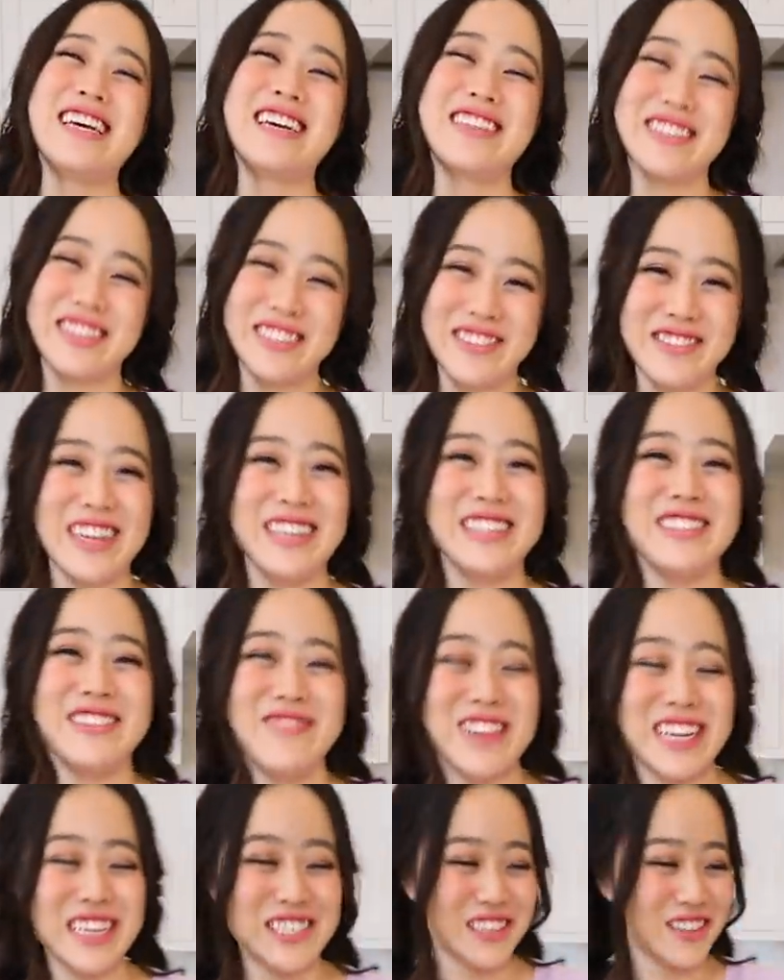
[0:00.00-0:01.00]
actually sponsored
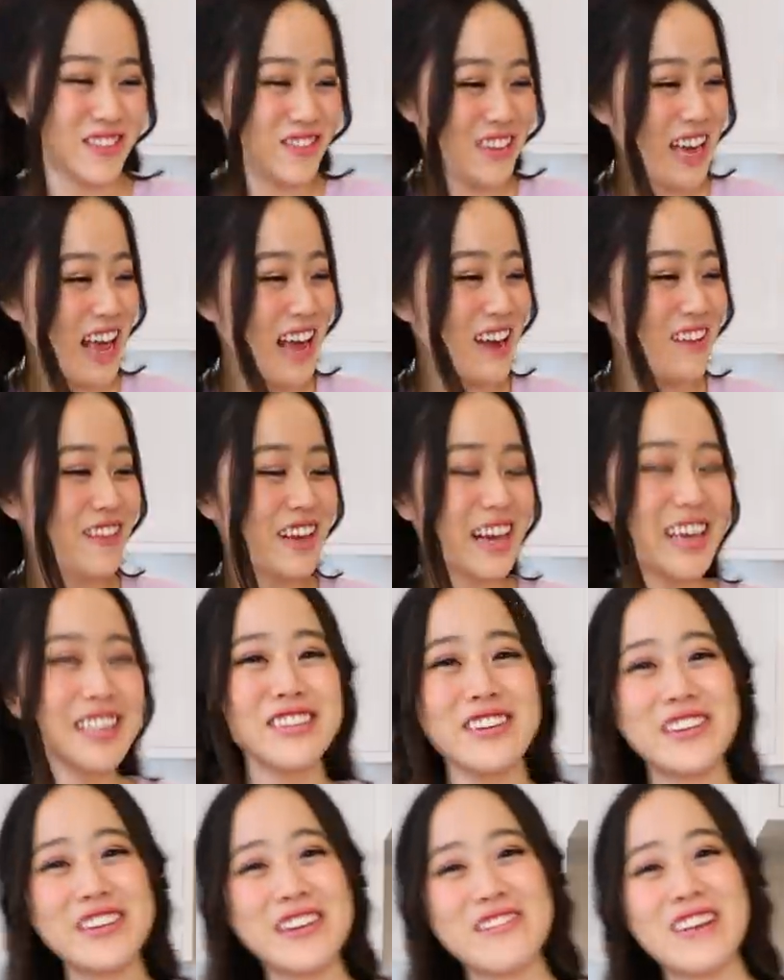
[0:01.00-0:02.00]
by Jubi, and if you guys
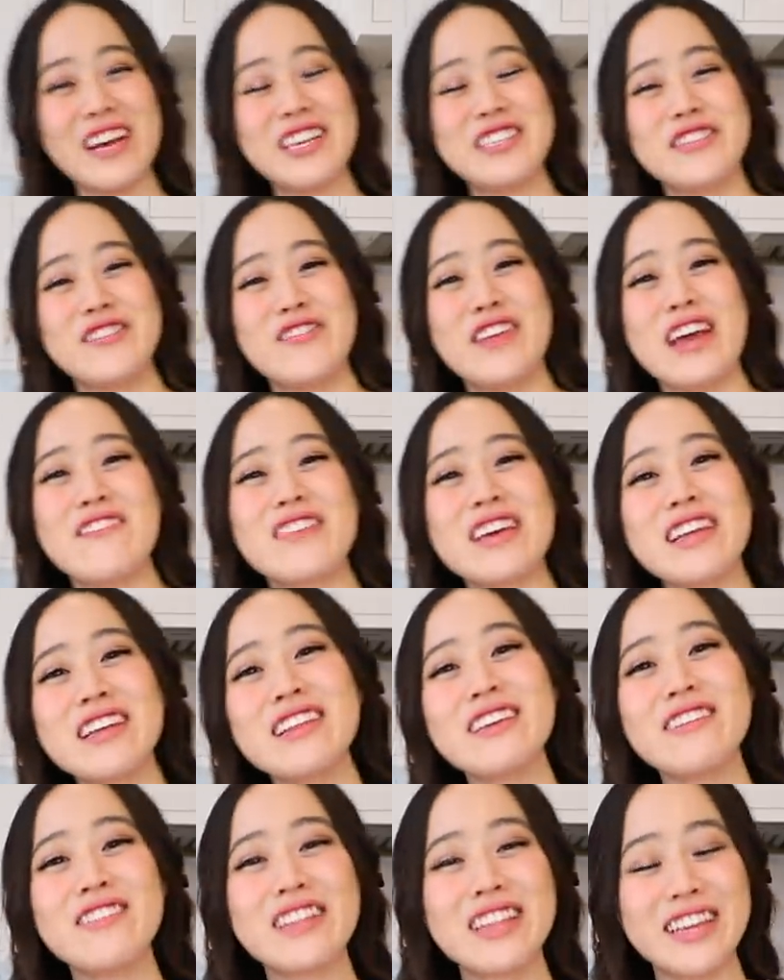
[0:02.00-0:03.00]
don't know about Jubi, I'm gonna
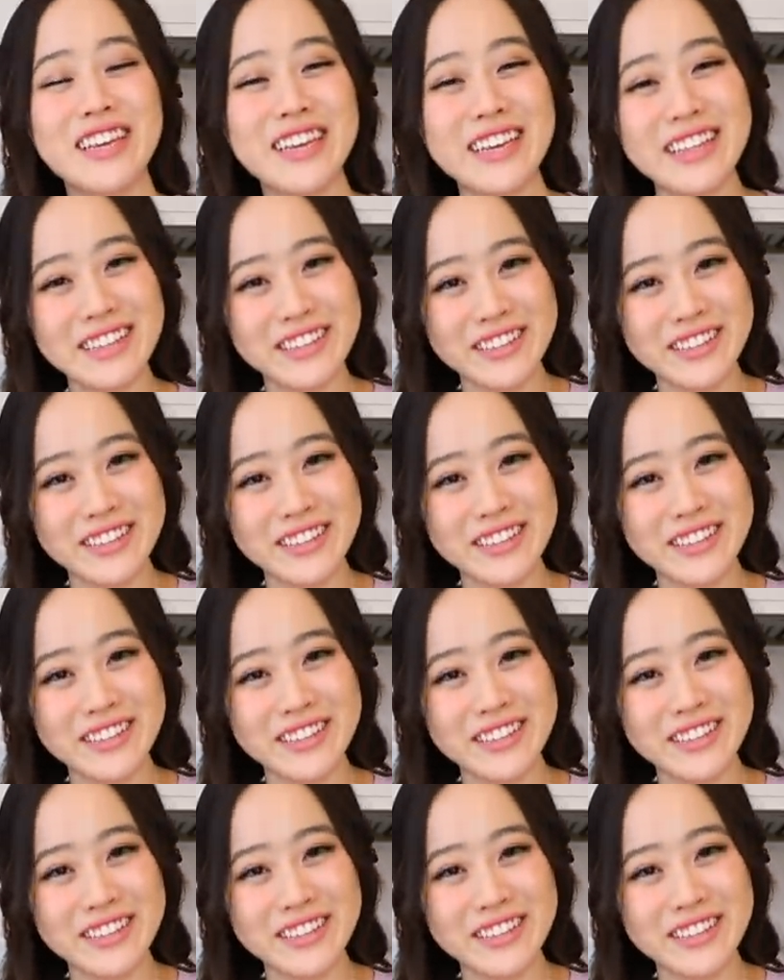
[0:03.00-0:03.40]
leave a link in the